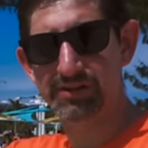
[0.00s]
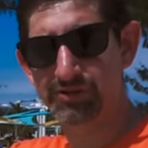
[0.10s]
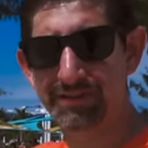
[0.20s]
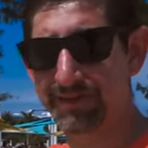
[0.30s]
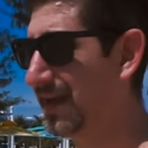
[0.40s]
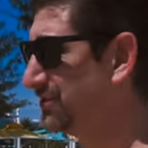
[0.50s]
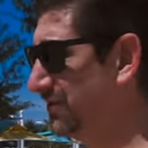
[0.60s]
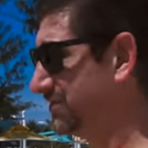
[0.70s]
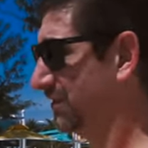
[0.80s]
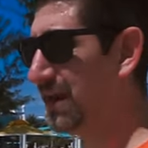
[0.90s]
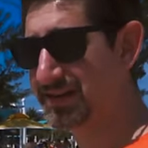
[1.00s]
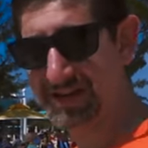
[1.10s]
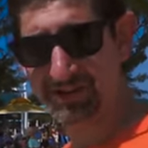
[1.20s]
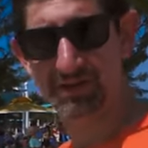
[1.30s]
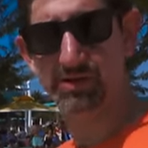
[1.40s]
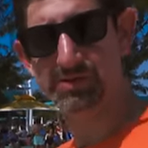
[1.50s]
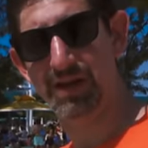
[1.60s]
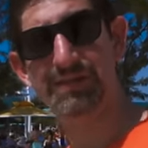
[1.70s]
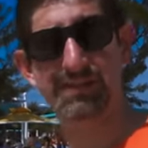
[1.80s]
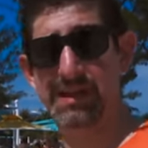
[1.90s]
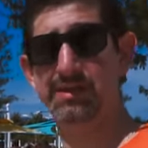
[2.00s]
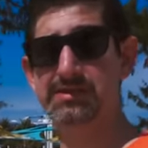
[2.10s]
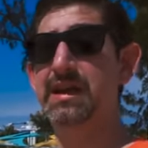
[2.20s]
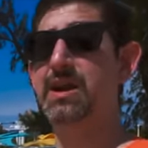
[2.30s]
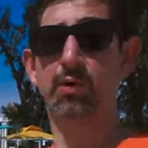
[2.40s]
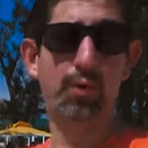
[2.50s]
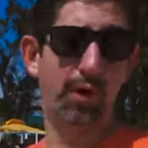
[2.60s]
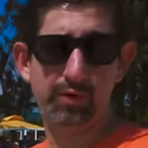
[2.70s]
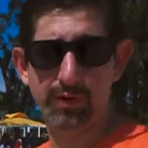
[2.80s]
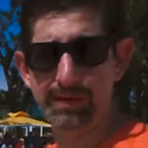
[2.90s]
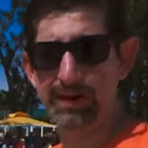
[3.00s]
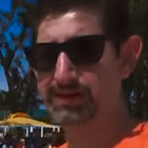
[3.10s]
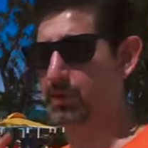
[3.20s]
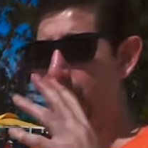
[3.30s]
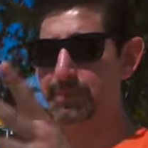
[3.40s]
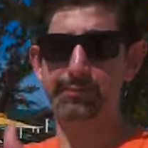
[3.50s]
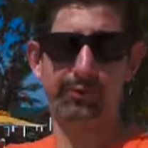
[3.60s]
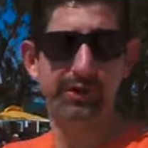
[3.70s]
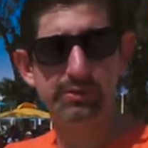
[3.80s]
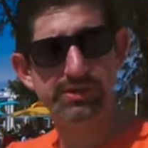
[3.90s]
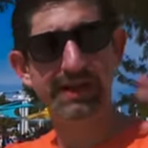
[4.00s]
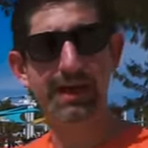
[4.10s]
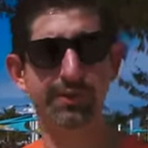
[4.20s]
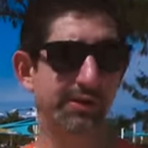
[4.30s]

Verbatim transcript: on traffic, actually. There's a lot of data that goes on that tells Royal Caribbean, you know, what people are using, how they're